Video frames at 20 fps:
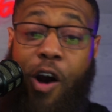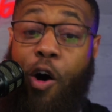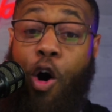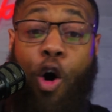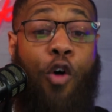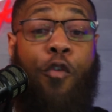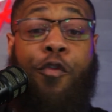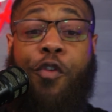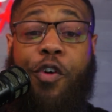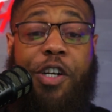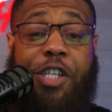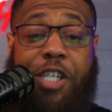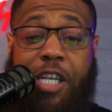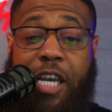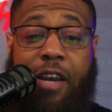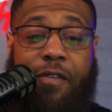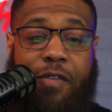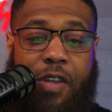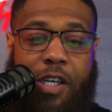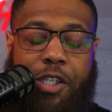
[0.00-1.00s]

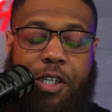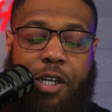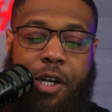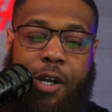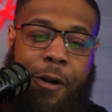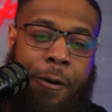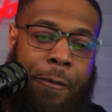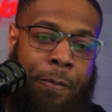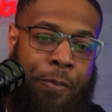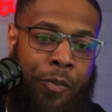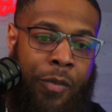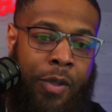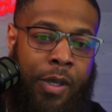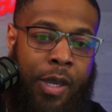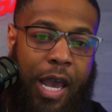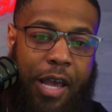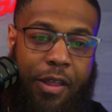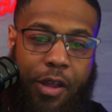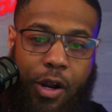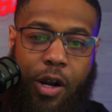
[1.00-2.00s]
overachieve this year.
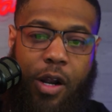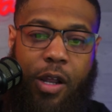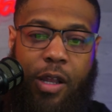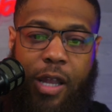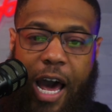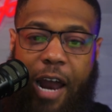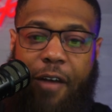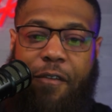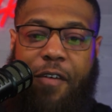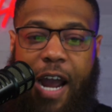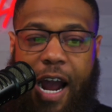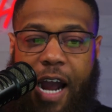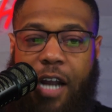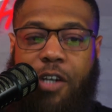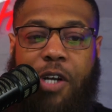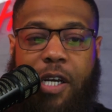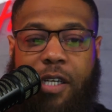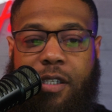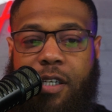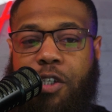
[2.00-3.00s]
And there are a lot of
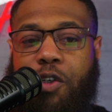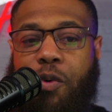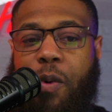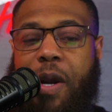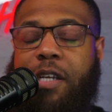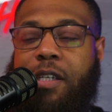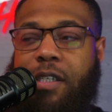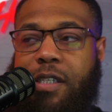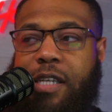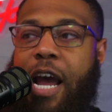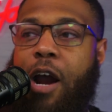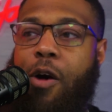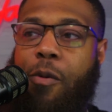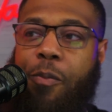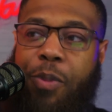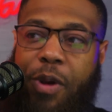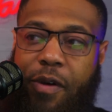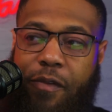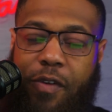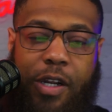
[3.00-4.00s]
contract situations now we're
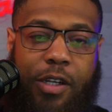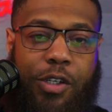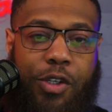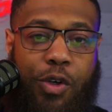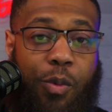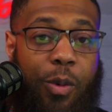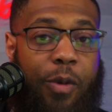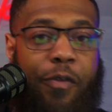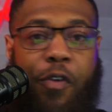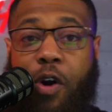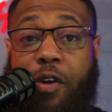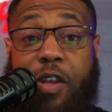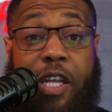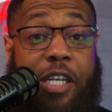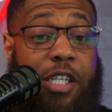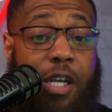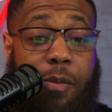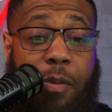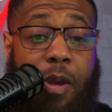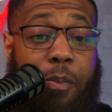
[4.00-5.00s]
pivoting to. We've heard that
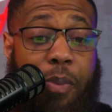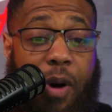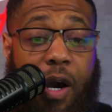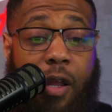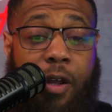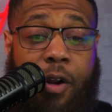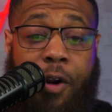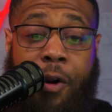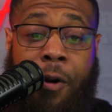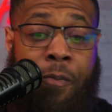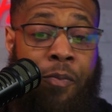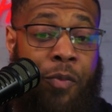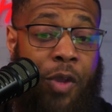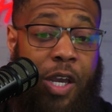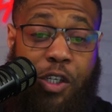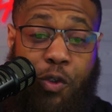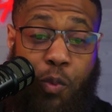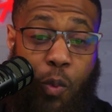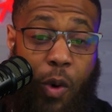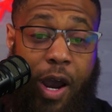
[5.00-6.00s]
Jimmy Butler
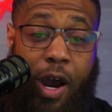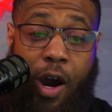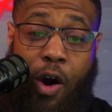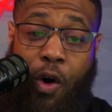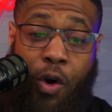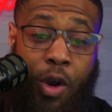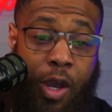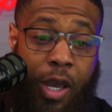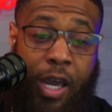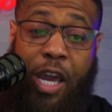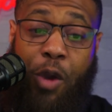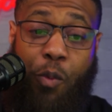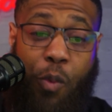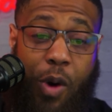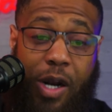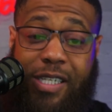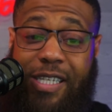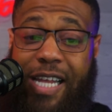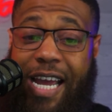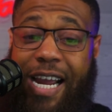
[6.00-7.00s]
as well, he
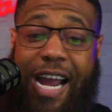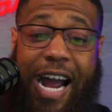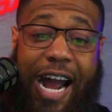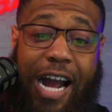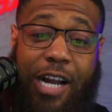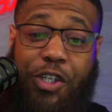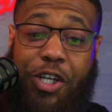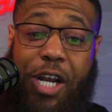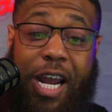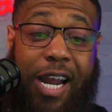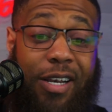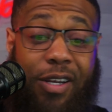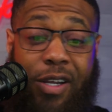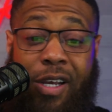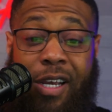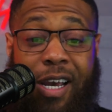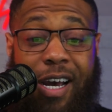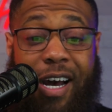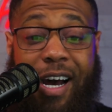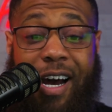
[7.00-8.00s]
wants that contract.
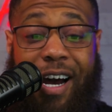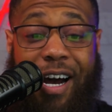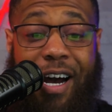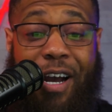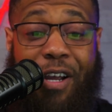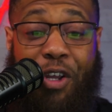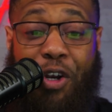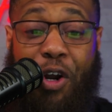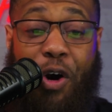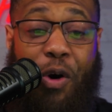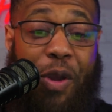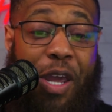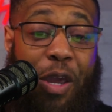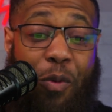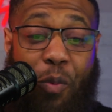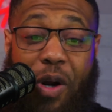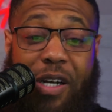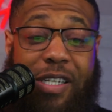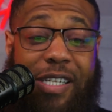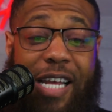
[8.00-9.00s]
He
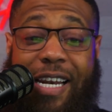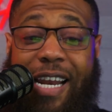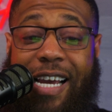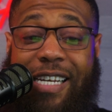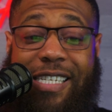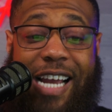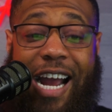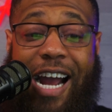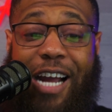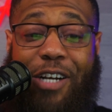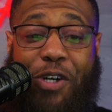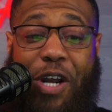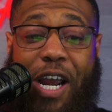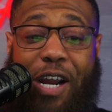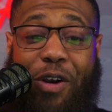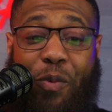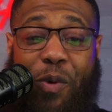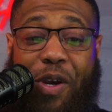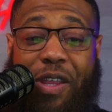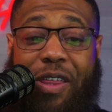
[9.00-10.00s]
wants that next
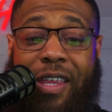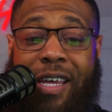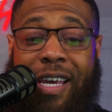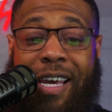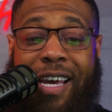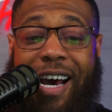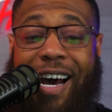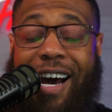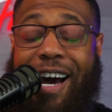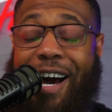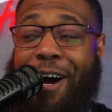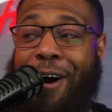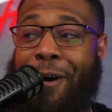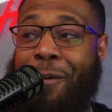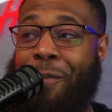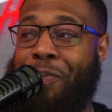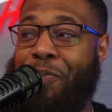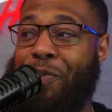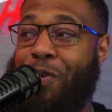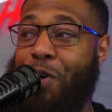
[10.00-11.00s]
contract with
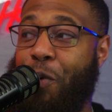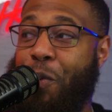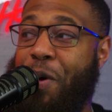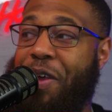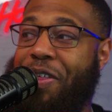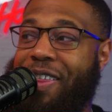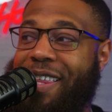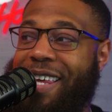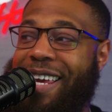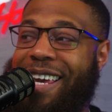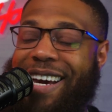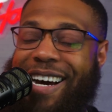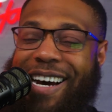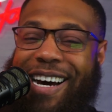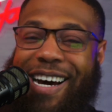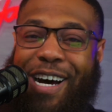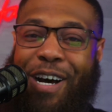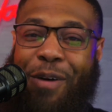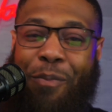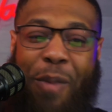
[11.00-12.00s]

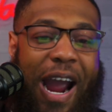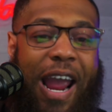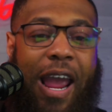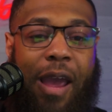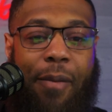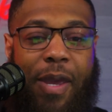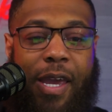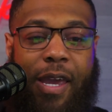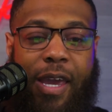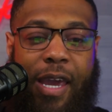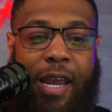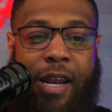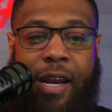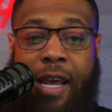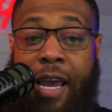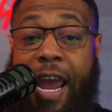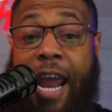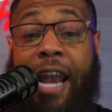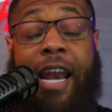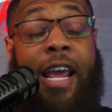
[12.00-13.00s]
the Miami Heat,
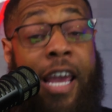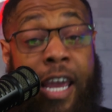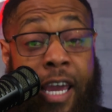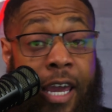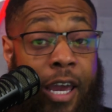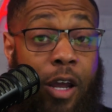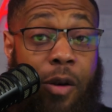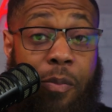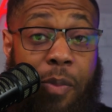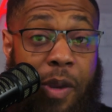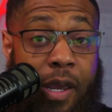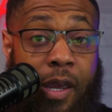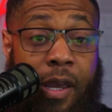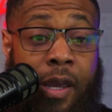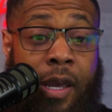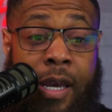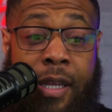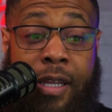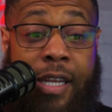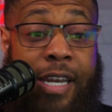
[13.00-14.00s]
and he could be
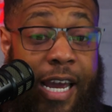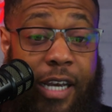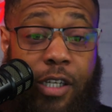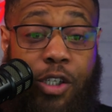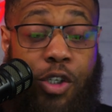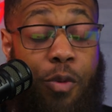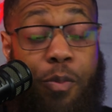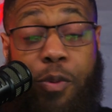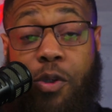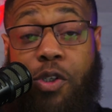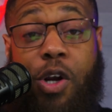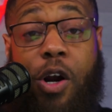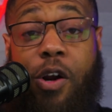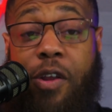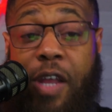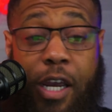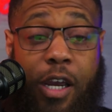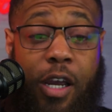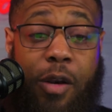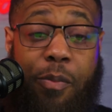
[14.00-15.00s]
the next superstar
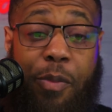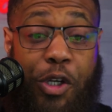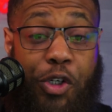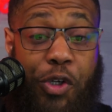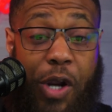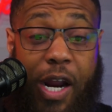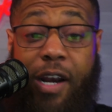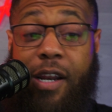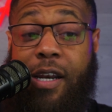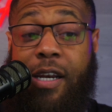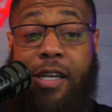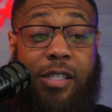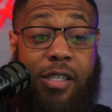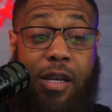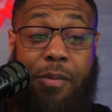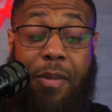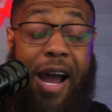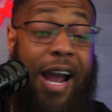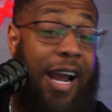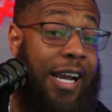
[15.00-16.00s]
that could be traded in
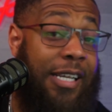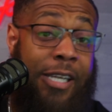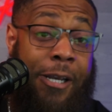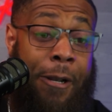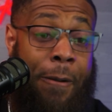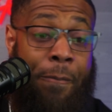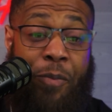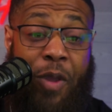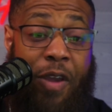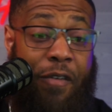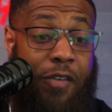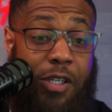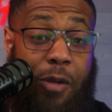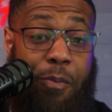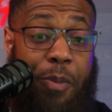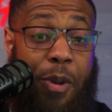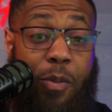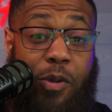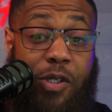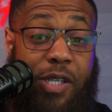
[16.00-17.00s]
some eyes. Even some
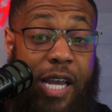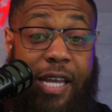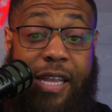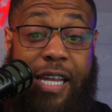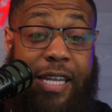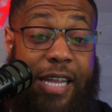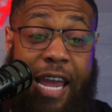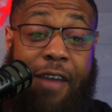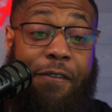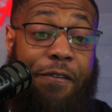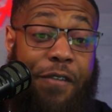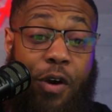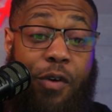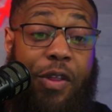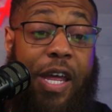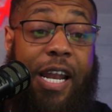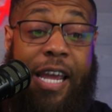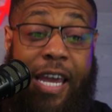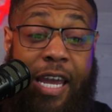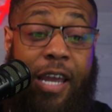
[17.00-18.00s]
people saying that they feel
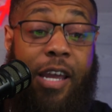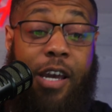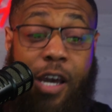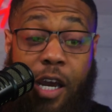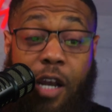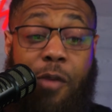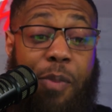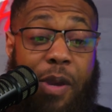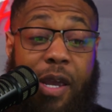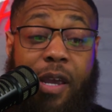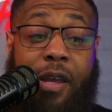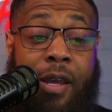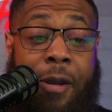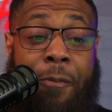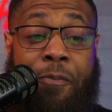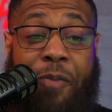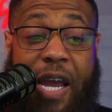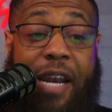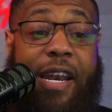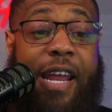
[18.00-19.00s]
that he could be
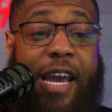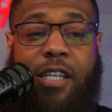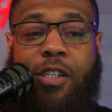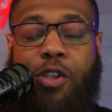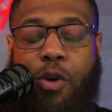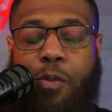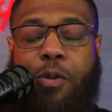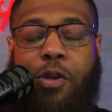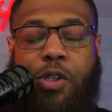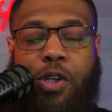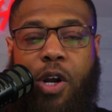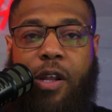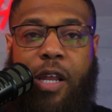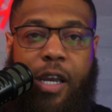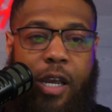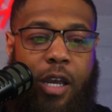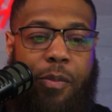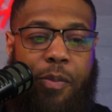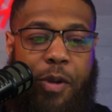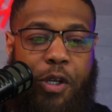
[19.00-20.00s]
that next superstar that
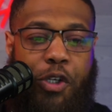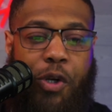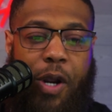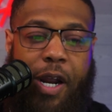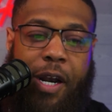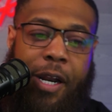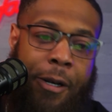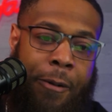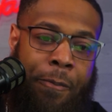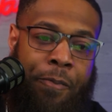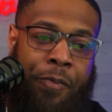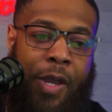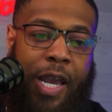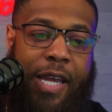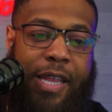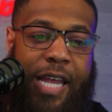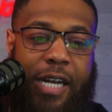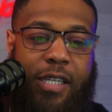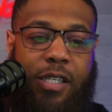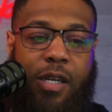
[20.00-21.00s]
could be traded.
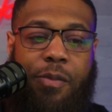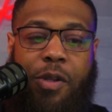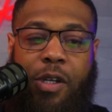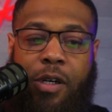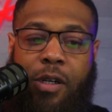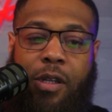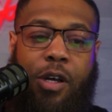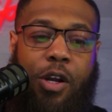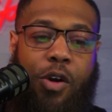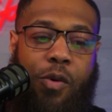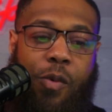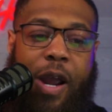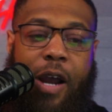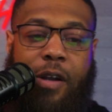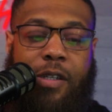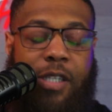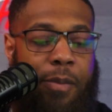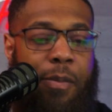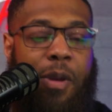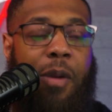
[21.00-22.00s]
And that's something to look around.
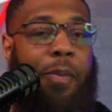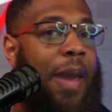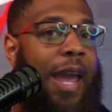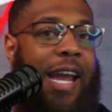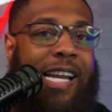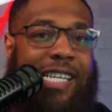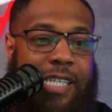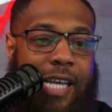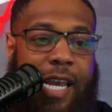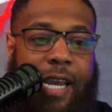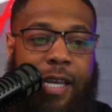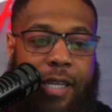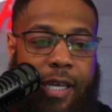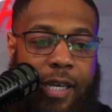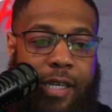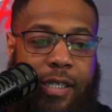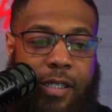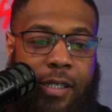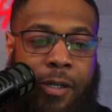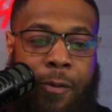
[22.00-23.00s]
Tim McMahon saying
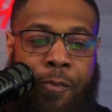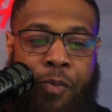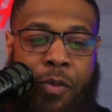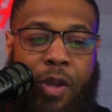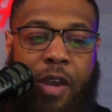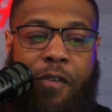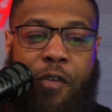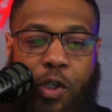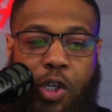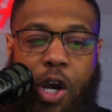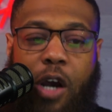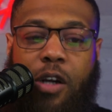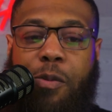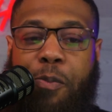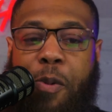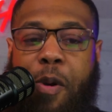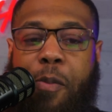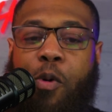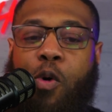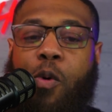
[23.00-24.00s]
this: if you talk to
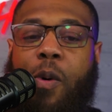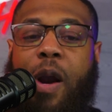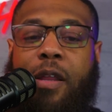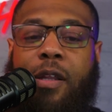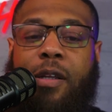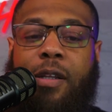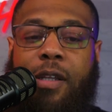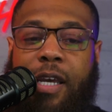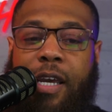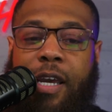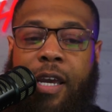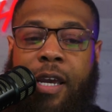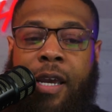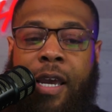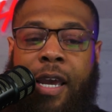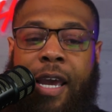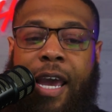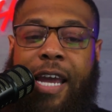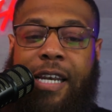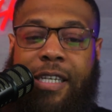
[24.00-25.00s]
people around the league
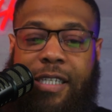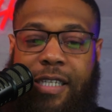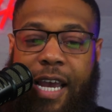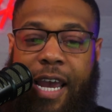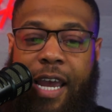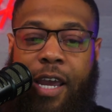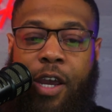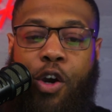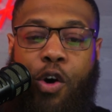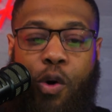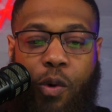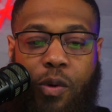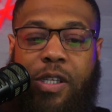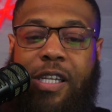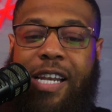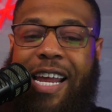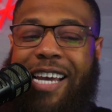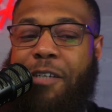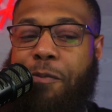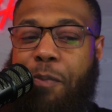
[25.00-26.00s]
and say, who's the
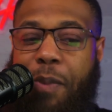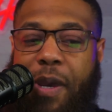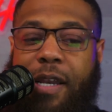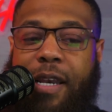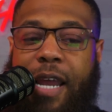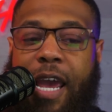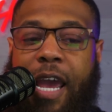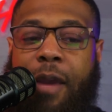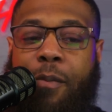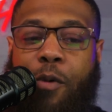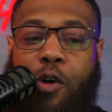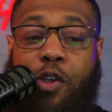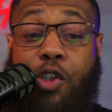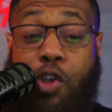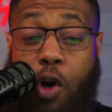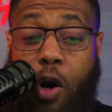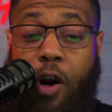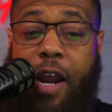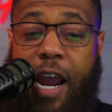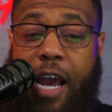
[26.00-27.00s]
next big name or
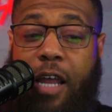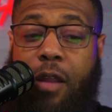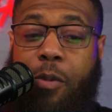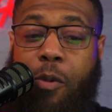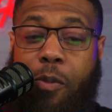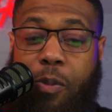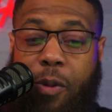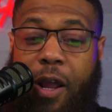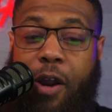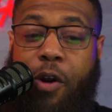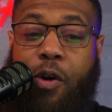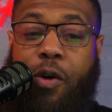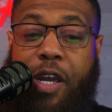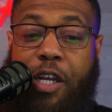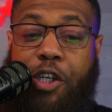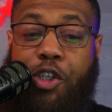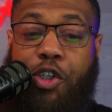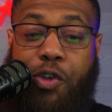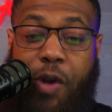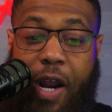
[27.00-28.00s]
star caliber player who
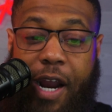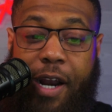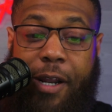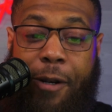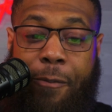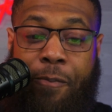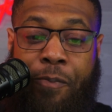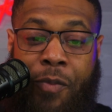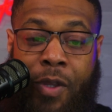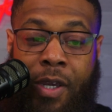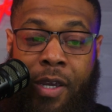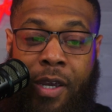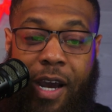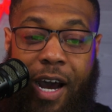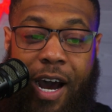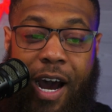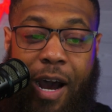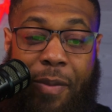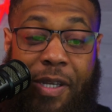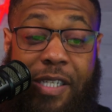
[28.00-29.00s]
gets traded?
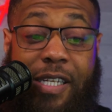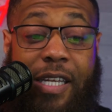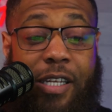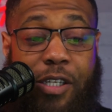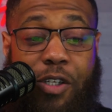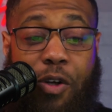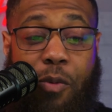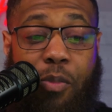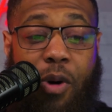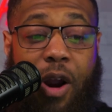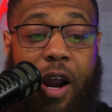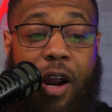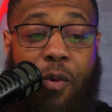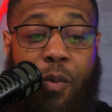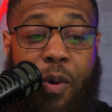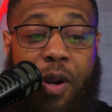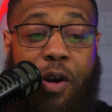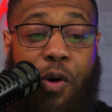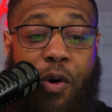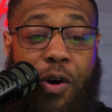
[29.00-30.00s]
He said this on Brian
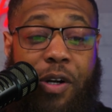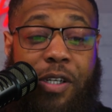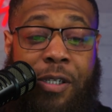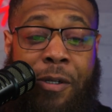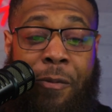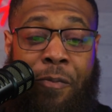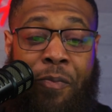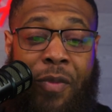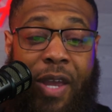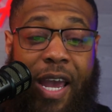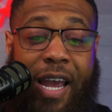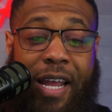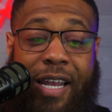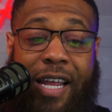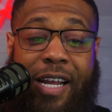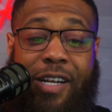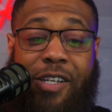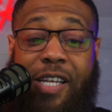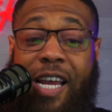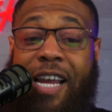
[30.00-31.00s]
Windhorst, and
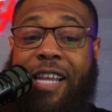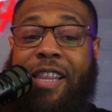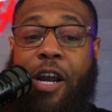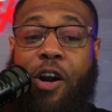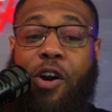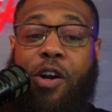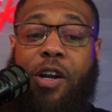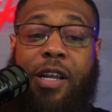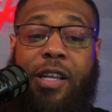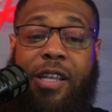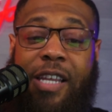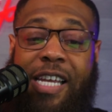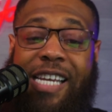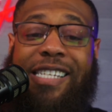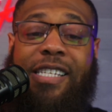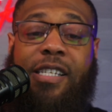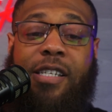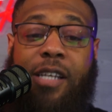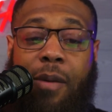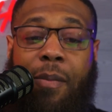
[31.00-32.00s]
they're saying there are at
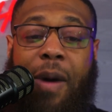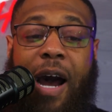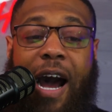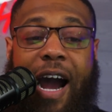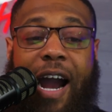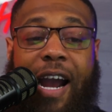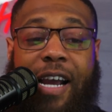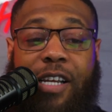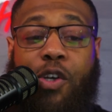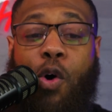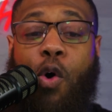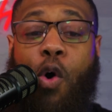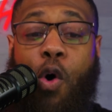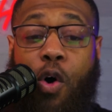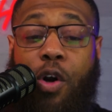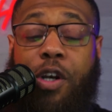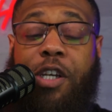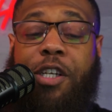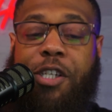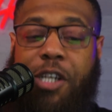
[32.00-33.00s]
least some eyes
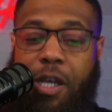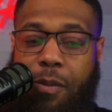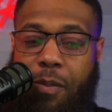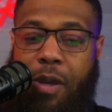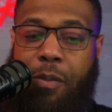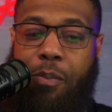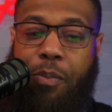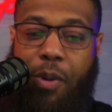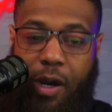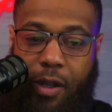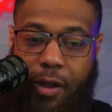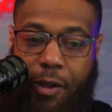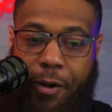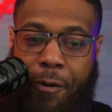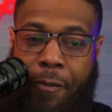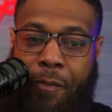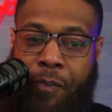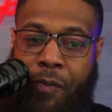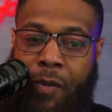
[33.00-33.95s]
on Jimmy Butler.